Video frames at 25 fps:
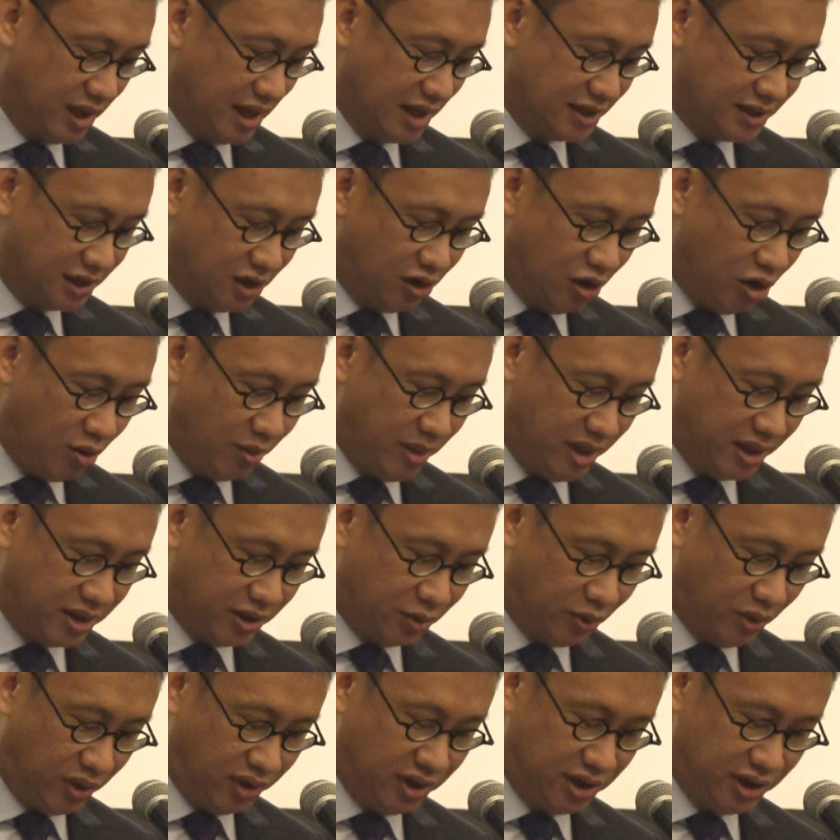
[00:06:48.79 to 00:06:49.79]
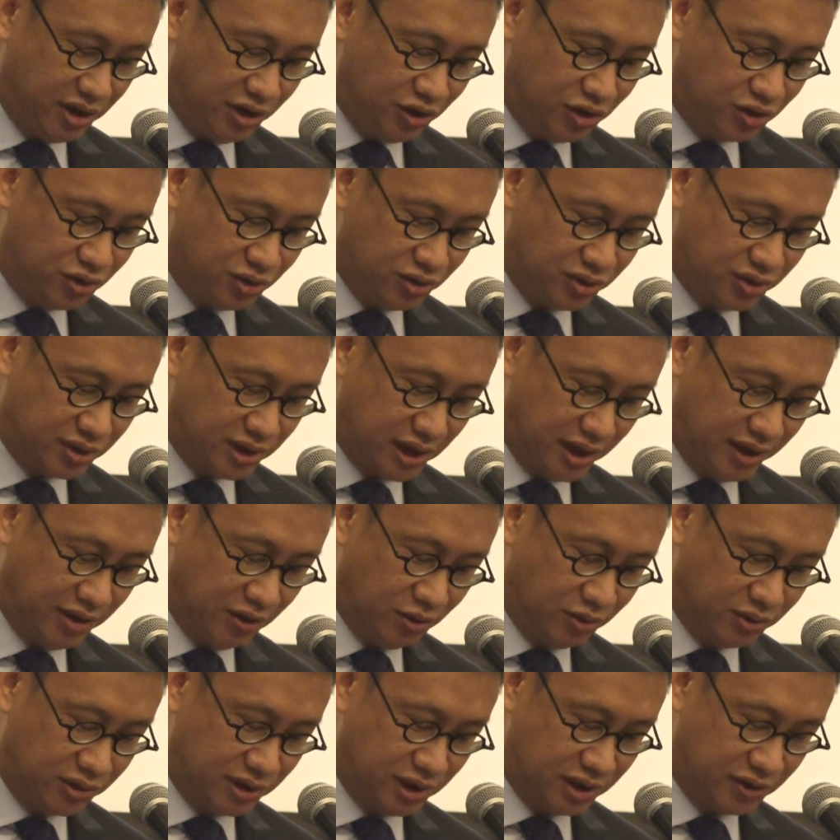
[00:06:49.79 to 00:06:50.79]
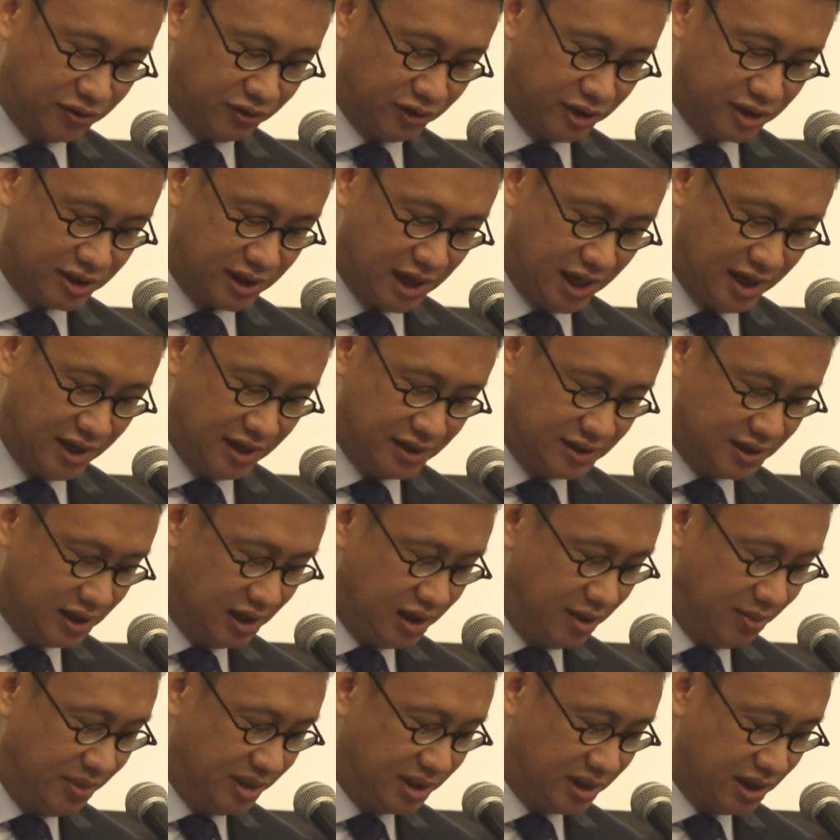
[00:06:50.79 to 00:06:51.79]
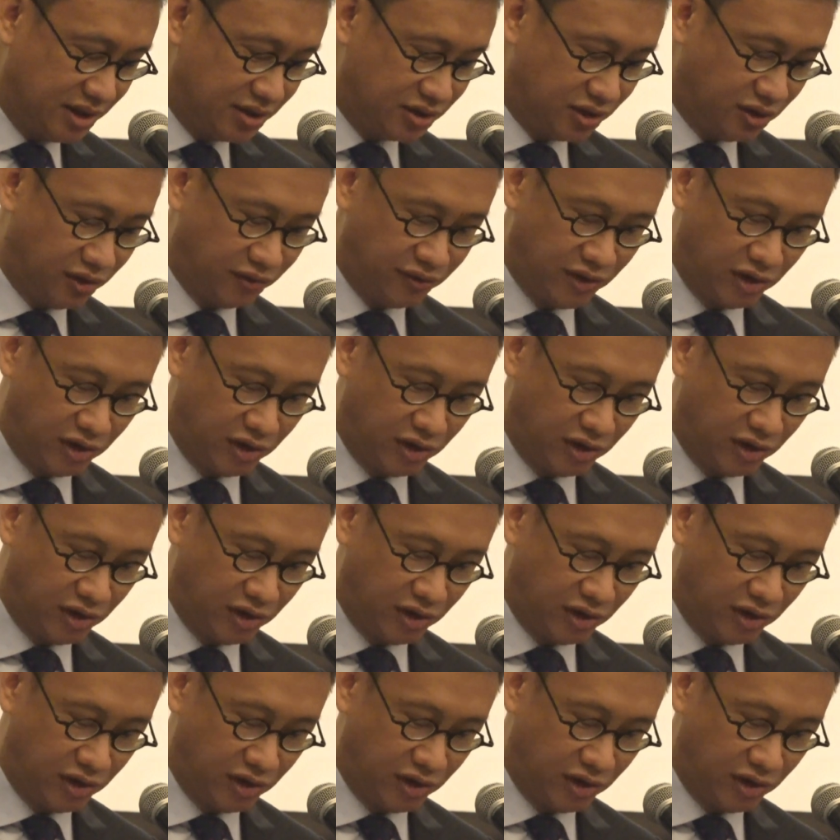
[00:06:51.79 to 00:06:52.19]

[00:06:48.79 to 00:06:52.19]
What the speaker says: As a lawmaker, one of the issues I noticed firsthand is the limitation